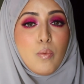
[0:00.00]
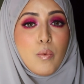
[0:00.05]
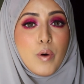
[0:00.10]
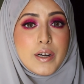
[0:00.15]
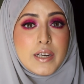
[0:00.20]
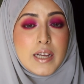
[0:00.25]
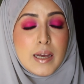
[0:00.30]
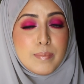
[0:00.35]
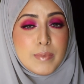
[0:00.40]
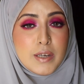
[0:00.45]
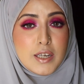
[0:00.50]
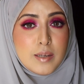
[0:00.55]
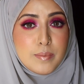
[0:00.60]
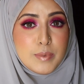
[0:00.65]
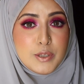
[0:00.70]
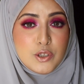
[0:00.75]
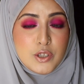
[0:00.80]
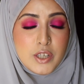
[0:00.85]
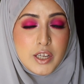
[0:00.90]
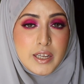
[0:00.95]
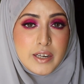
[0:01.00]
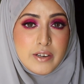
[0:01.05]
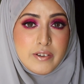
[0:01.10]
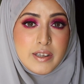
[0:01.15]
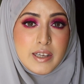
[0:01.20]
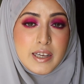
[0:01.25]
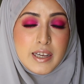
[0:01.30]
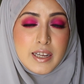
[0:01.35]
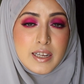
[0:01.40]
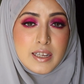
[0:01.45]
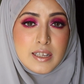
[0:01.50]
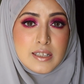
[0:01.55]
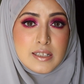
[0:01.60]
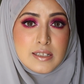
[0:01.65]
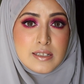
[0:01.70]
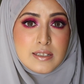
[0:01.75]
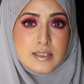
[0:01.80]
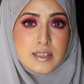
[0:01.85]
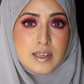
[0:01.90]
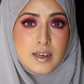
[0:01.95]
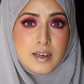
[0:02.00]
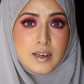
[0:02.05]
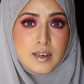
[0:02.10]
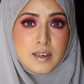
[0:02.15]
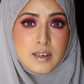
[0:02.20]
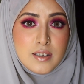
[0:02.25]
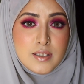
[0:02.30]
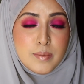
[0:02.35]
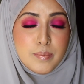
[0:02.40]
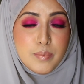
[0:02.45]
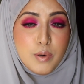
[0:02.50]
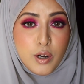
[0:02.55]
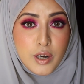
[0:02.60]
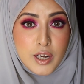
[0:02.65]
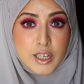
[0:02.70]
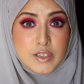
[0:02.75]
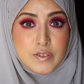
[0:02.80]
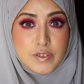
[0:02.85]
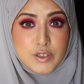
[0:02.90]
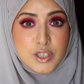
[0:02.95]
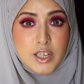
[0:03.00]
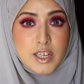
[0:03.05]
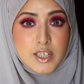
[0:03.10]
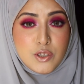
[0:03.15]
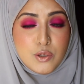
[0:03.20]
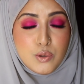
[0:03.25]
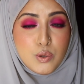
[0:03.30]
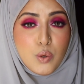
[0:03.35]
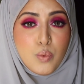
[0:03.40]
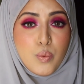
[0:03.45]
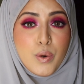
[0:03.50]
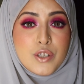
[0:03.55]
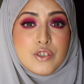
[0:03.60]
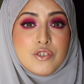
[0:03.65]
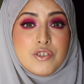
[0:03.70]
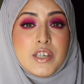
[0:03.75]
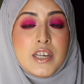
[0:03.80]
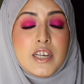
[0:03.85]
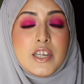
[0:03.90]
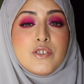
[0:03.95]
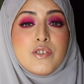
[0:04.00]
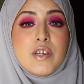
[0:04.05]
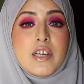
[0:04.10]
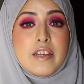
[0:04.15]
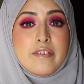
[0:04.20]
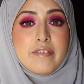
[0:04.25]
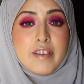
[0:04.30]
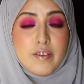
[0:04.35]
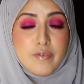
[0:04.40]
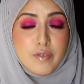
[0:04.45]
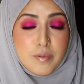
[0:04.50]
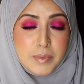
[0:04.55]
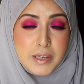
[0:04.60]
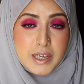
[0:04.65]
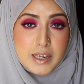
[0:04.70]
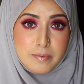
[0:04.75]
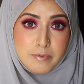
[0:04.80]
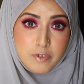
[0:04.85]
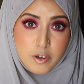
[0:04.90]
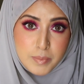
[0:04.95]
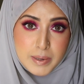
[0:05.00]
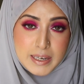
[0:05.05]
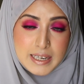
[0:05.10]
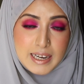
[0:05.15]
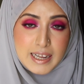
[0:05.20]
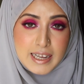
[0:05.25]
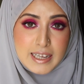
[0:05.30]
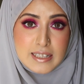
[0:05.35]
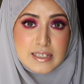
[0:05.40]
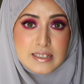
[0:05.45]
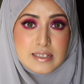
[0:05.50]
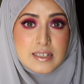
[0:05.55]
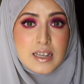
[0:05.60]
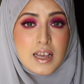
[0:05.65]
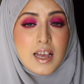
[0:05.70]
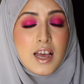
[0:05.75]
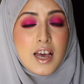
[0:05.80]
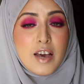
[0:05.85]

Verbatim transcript: what i'm going to be sharing is uh, the products which has you know worked really really well for me and for my clients